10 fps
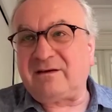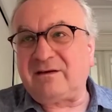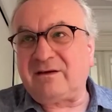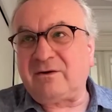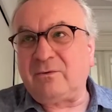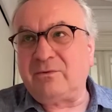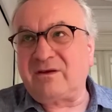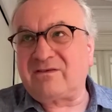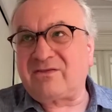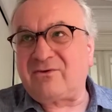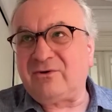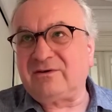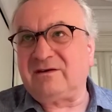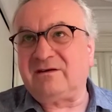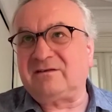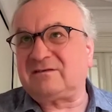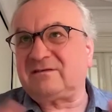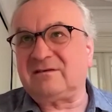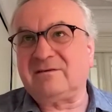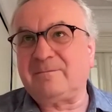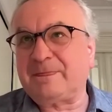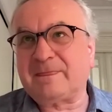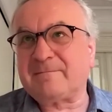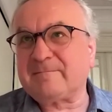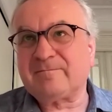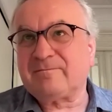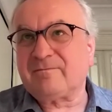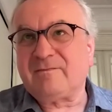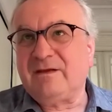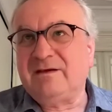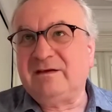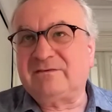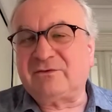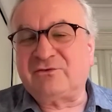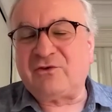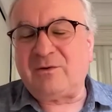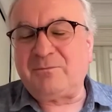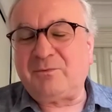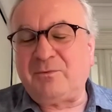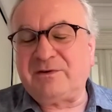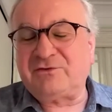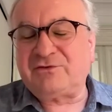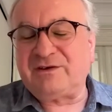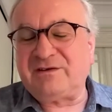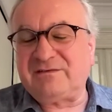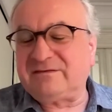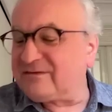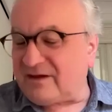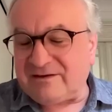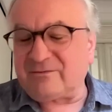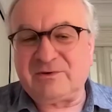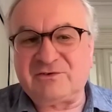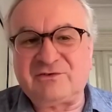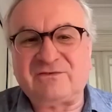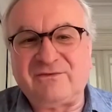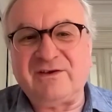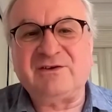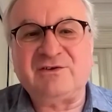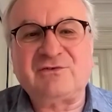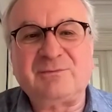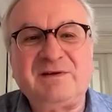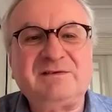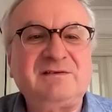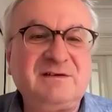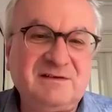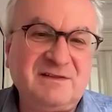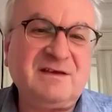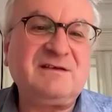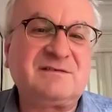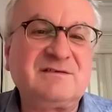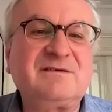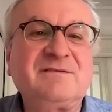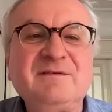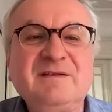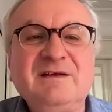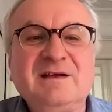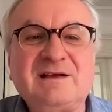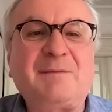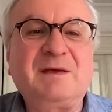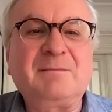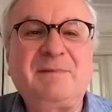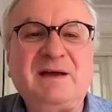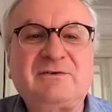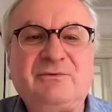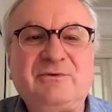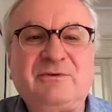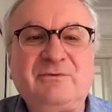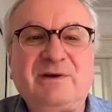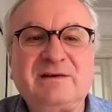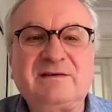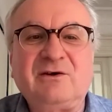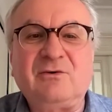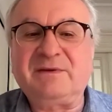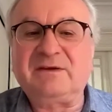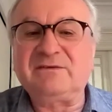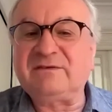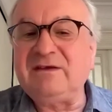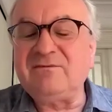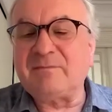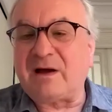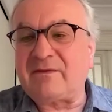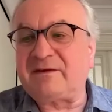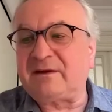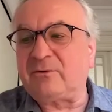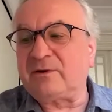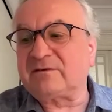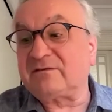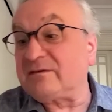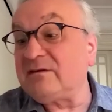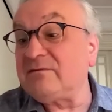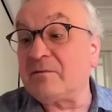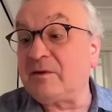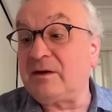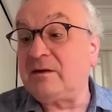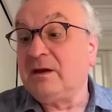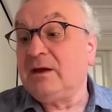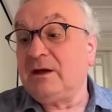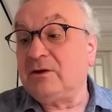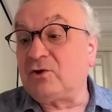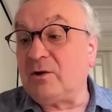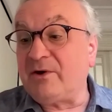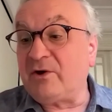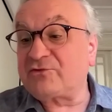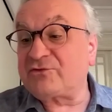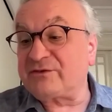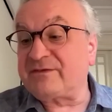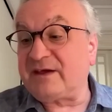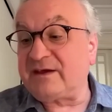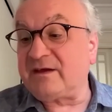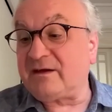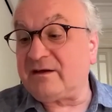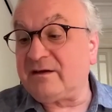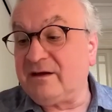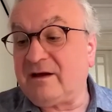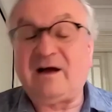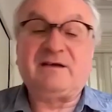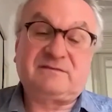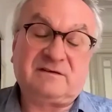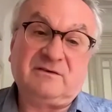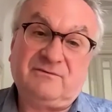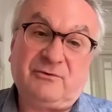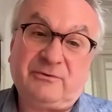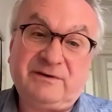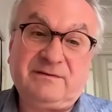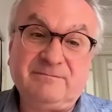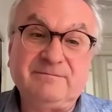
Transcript: I always thought it's um, it's a job which is done, which is finished, but uh, there's a coming back right now, because even other directors, even in, in commercials, they are asking for it.